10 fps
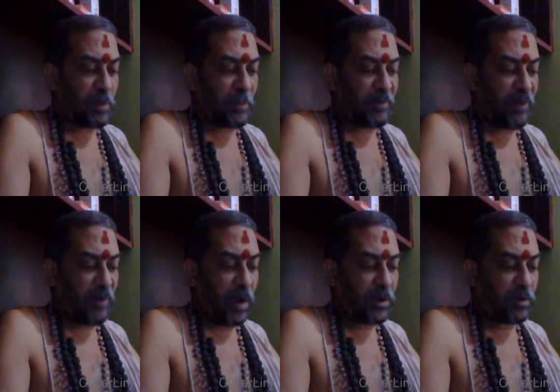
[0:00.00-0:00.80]
be
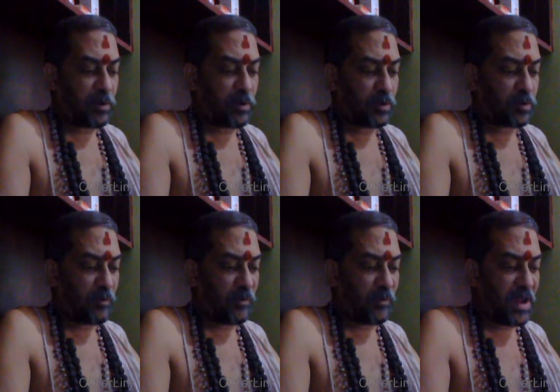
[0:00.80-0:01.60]
preferred to
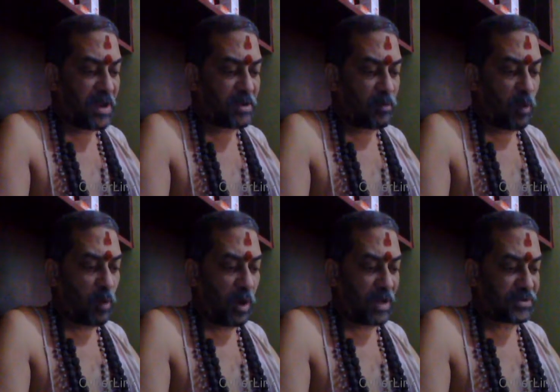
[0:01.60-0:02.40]
fleet
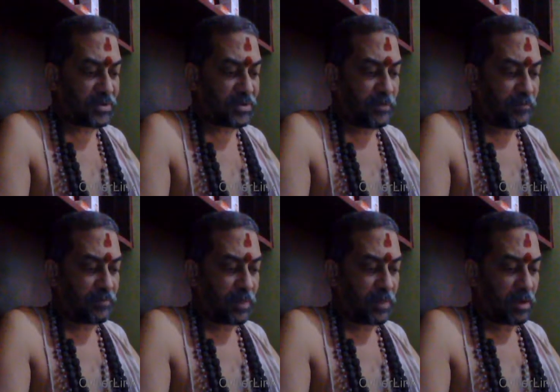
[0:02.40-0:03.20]
owners,
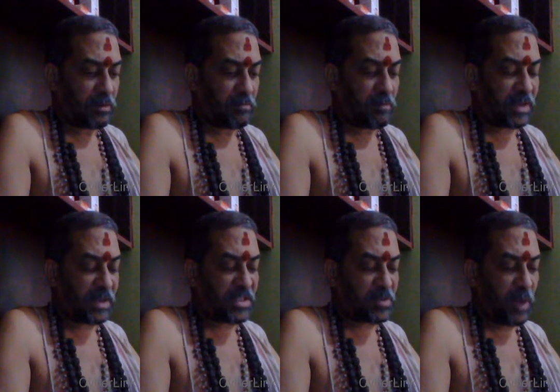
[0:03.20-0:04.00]
but
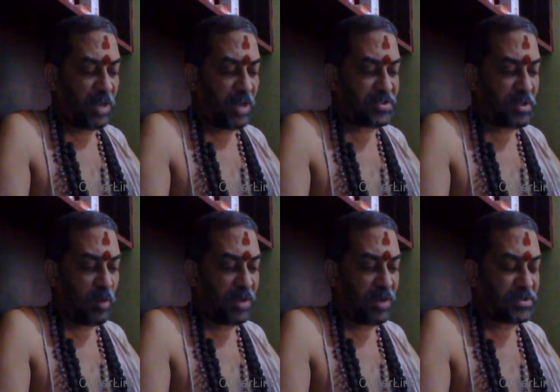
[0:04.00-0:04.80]
this policy
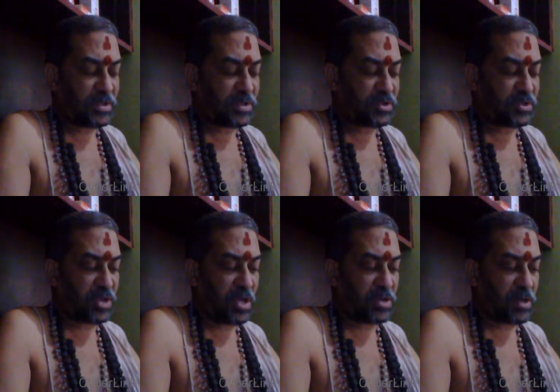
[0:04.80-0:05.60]
was
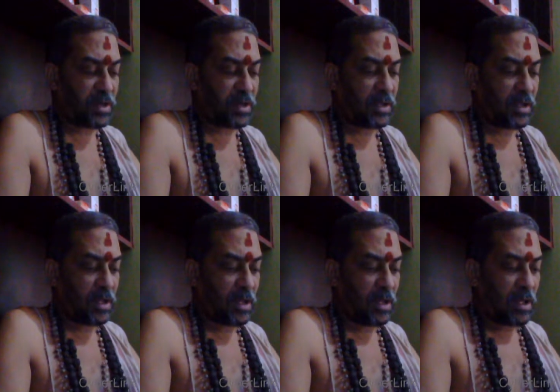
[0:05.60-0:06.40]
changed
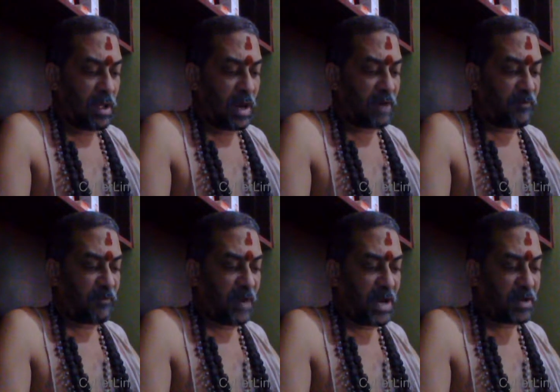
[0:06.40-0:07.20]
and
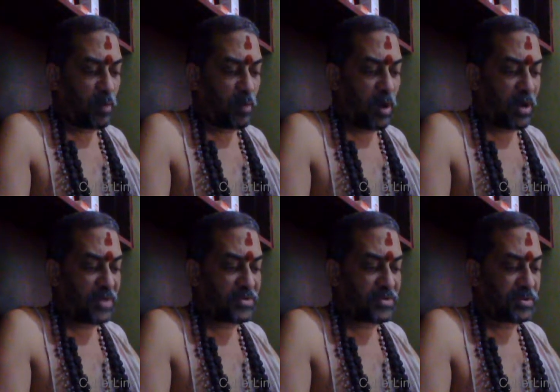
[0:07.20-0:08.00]
fleet
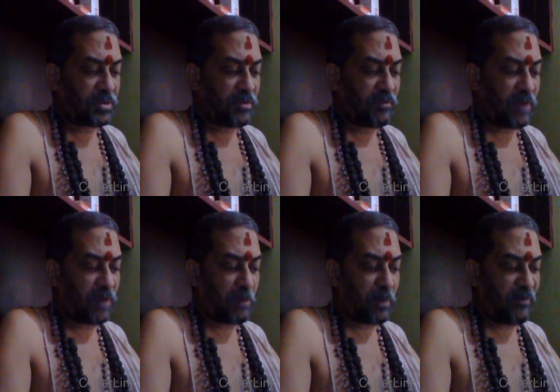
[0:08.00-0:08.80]
owners
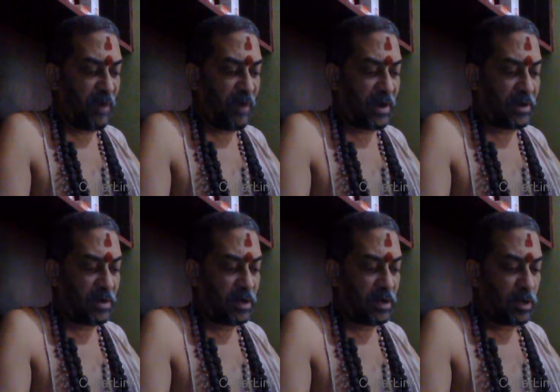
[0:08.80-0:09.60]
were preferred
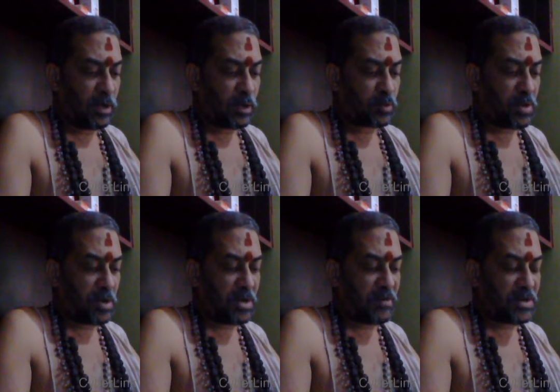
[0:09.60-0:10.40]
to
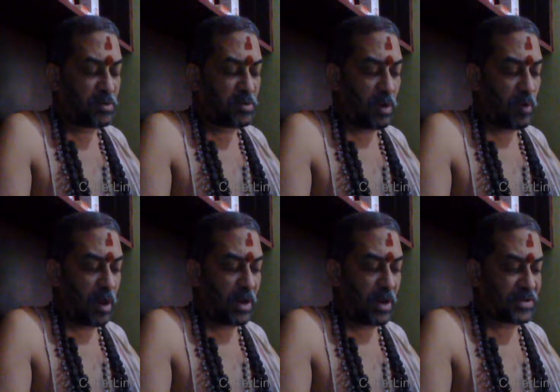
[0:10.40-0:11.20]
individual
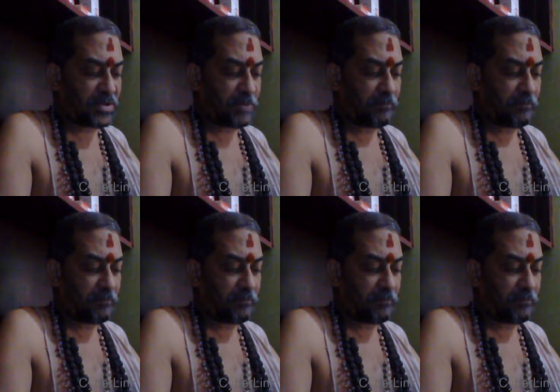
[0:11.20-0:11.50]
owners.